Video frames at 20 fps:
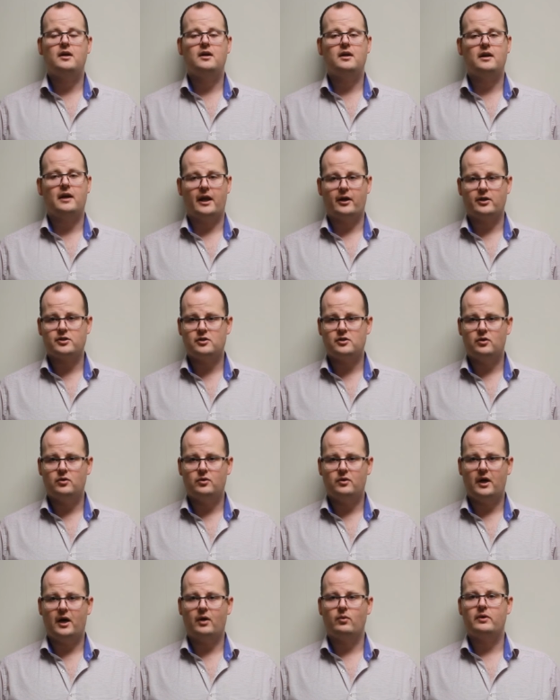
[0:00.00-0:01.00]
let us
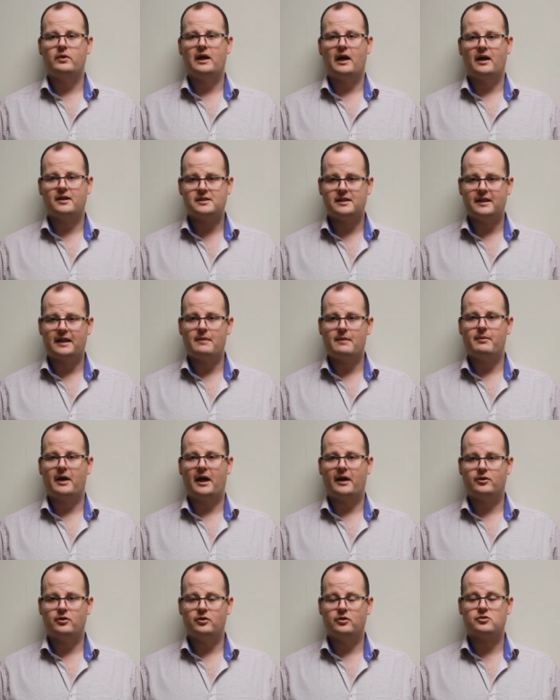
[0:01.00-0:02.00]
know, and we'll actually get
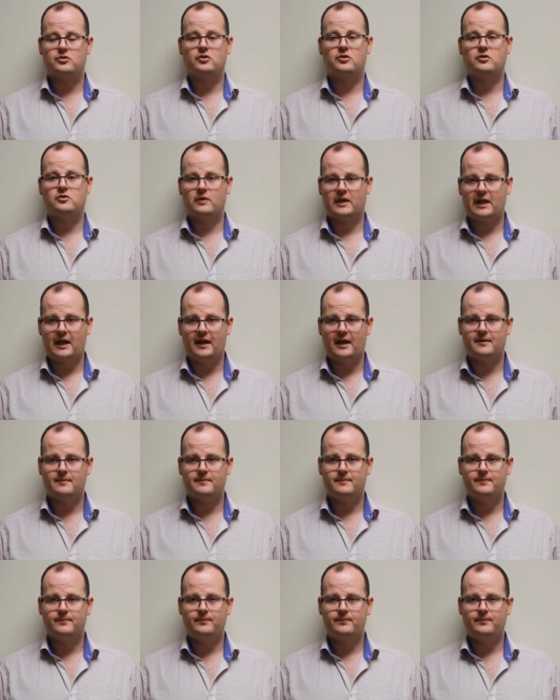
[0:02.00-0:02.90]
back to you as soon as we can.